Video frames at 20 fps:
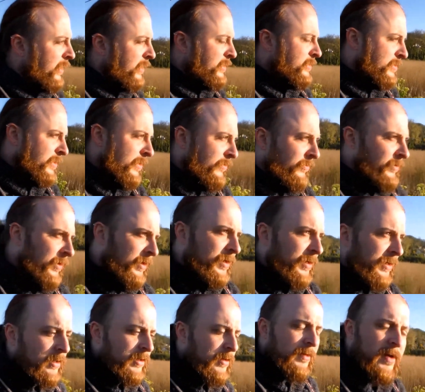It's lovely.
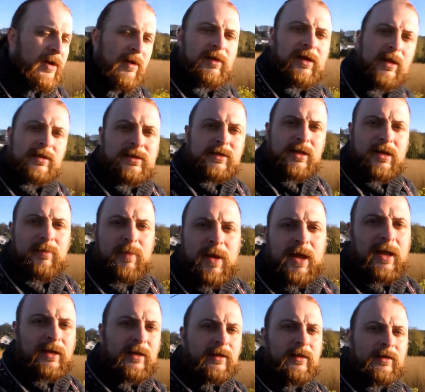The world isn't so
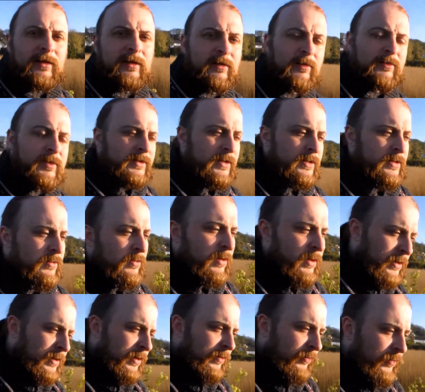bad, which is
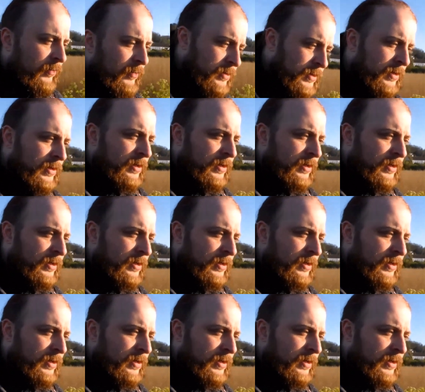quite different